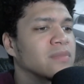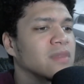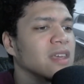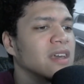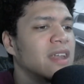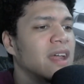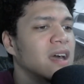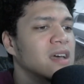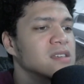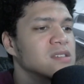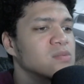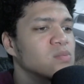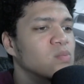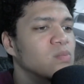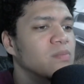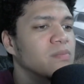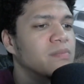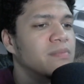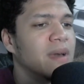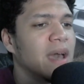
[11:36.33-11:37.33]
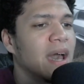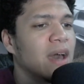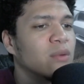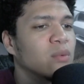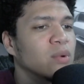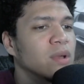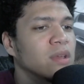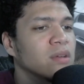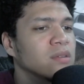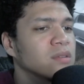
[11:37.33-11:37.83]
It has
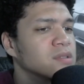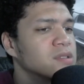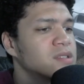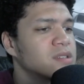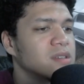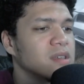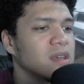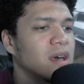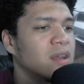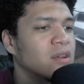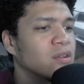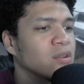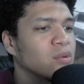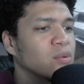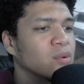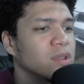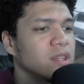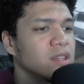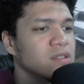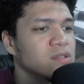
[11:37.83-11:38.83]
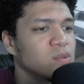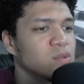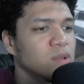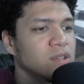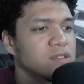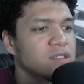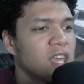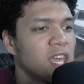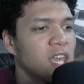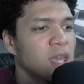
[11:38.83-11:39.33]
bad wheels. I don't know what these
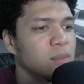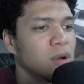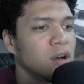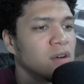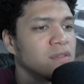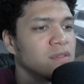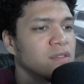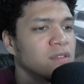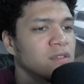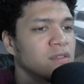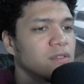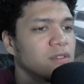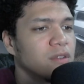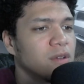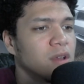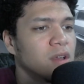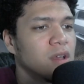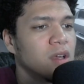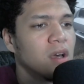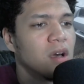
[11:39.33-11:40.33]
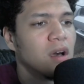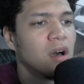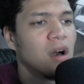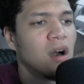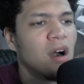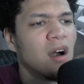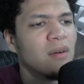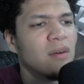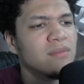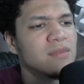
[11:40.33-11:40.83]
wheels came off of.
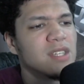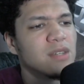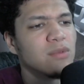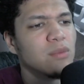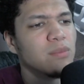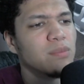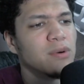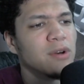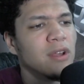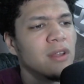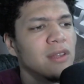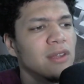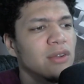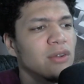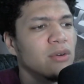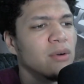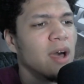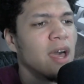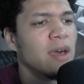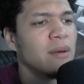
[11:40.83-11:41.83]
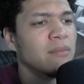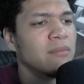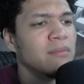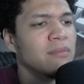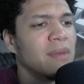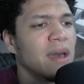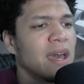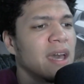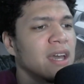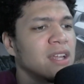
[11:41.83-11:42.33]
Someone put a little
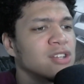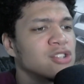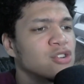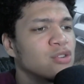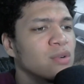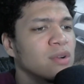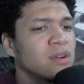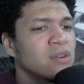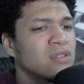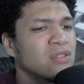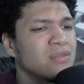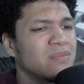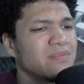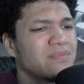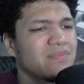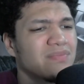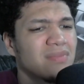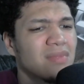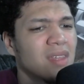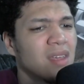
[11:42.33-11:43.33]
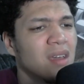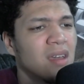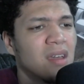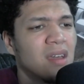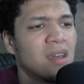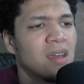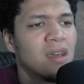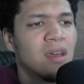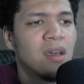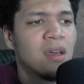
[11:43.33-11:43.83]
M badge grill.
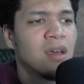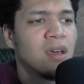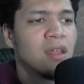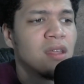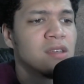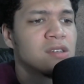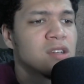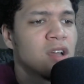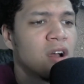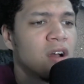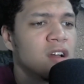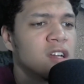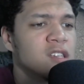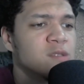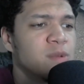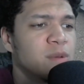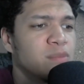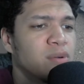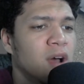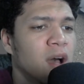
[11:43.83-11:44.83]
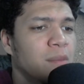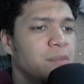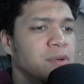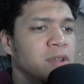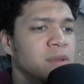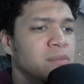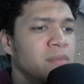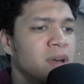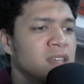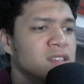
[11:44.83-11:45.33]
This car has been
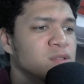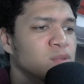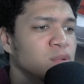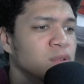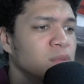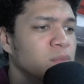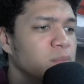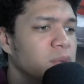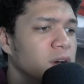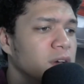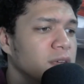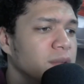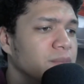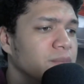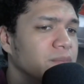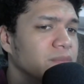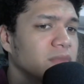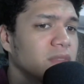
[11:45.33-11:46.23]
properly messed with, but